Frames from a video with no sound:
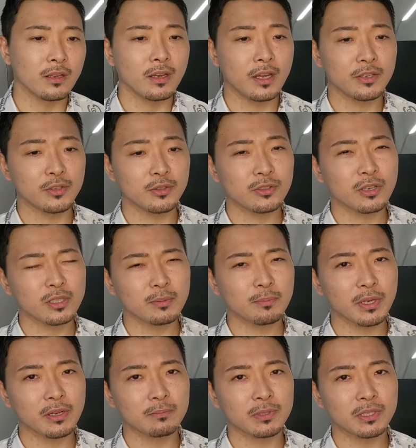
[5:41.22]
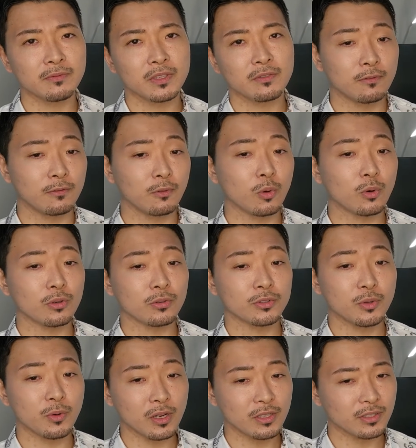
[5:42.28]
and you start to pick up some of the floral
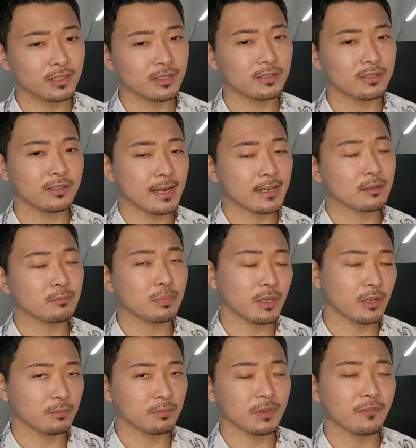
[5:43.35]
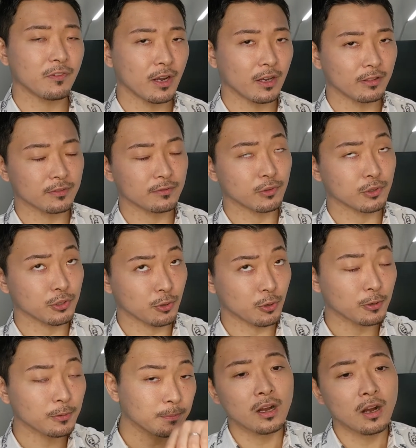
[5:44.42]
nuances. I can pick up the violet for
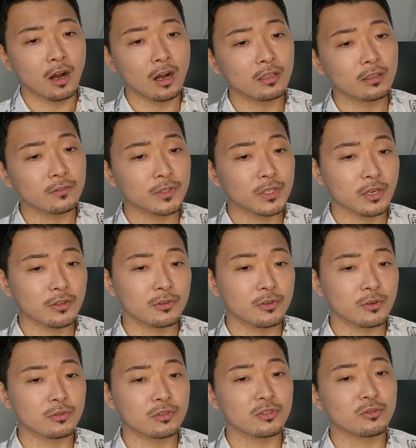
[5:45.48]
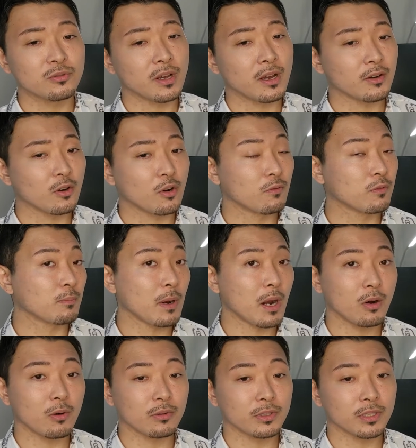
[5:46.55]
sure. All of the other notes do not
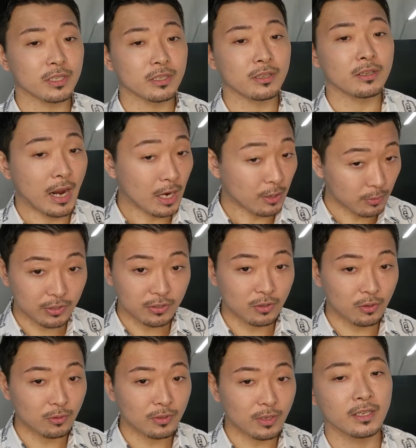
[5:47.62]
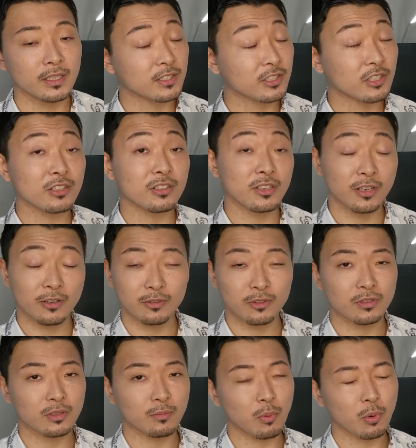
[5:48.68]
overpower the iris note. It's just there to
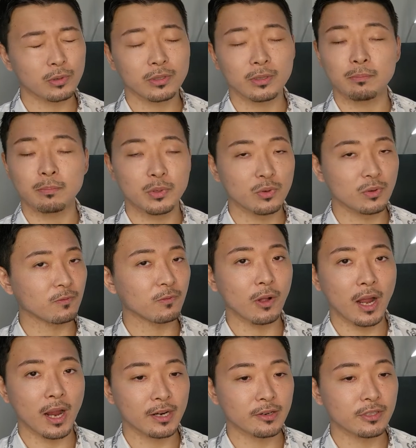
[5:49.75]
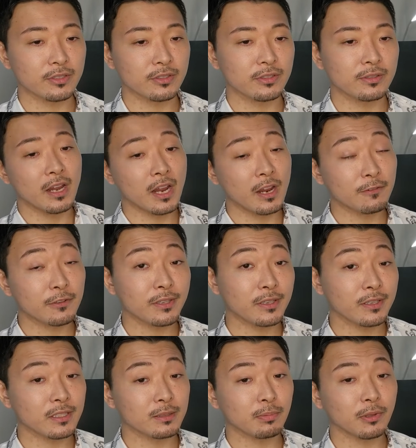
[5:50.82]
support the beautiful iris.
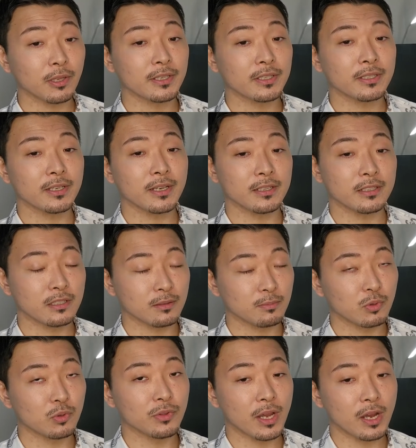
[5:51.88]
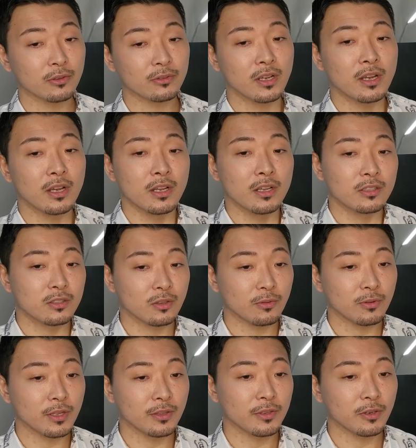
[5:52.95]
Everything is blended and smoothed out so
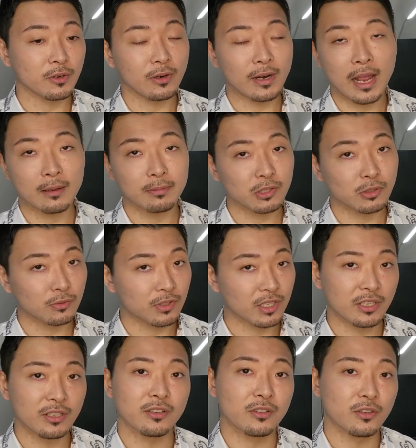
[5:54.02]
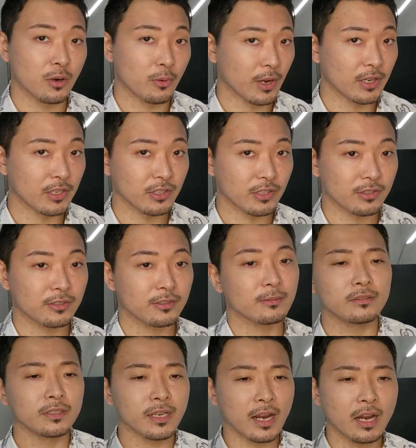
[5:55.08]
that there are absolutely no edges.
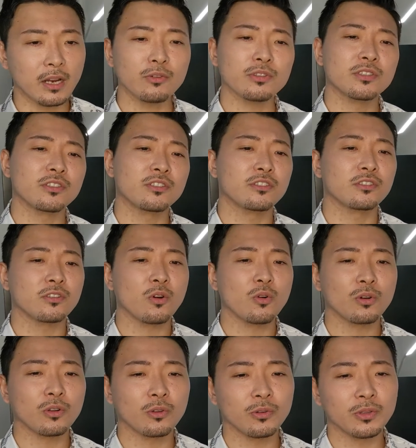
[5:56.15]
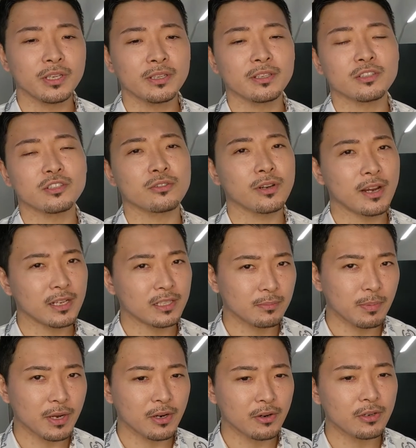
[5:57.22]
The iris is so clean and
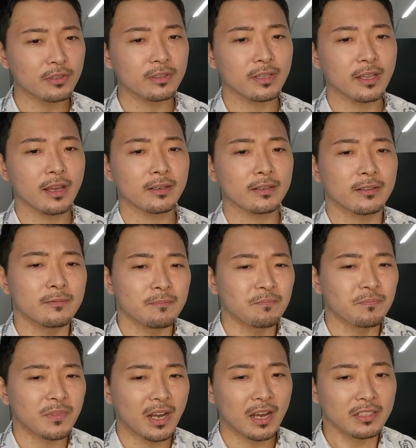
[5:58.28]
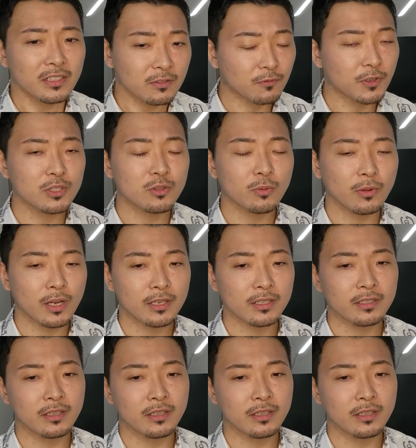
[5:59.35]
transparent that I can visualize